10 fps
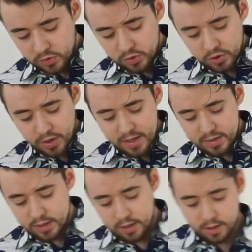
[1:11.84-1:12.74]
So
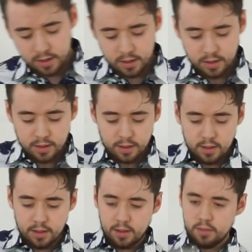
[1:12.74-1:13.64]
that's
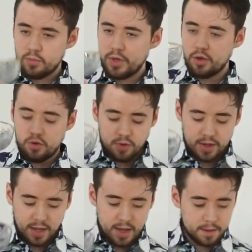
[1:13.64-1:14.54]
pretty good right
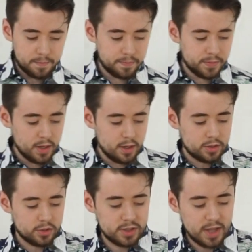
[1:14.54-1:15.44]
there.
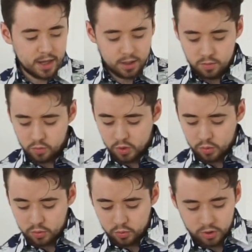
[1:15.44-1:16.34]
The second, what you
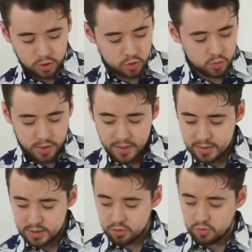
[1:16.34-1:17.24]
want to do
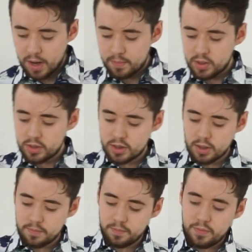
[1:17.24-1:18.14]
is grab
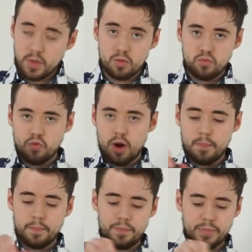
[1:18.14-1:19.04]
some
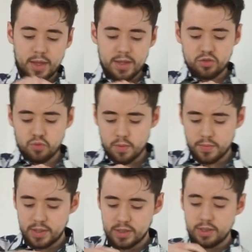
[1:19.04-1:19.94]
rum. Now this
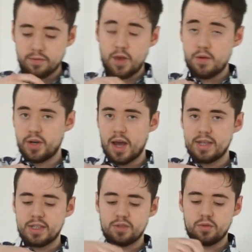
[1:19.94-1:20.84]
rum is very
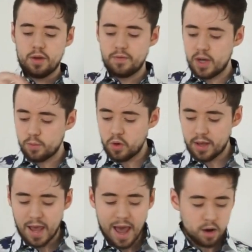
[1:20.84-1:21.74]
nice. It's available
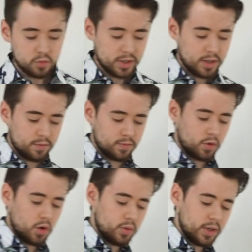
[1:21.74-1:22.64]
at Aldi
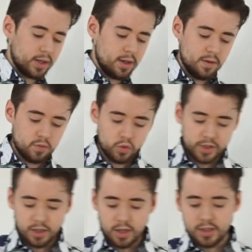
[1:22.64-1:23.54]
for only
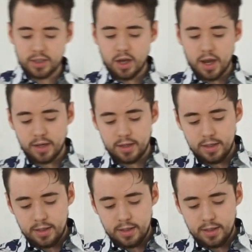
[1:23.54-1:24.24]
$14.99.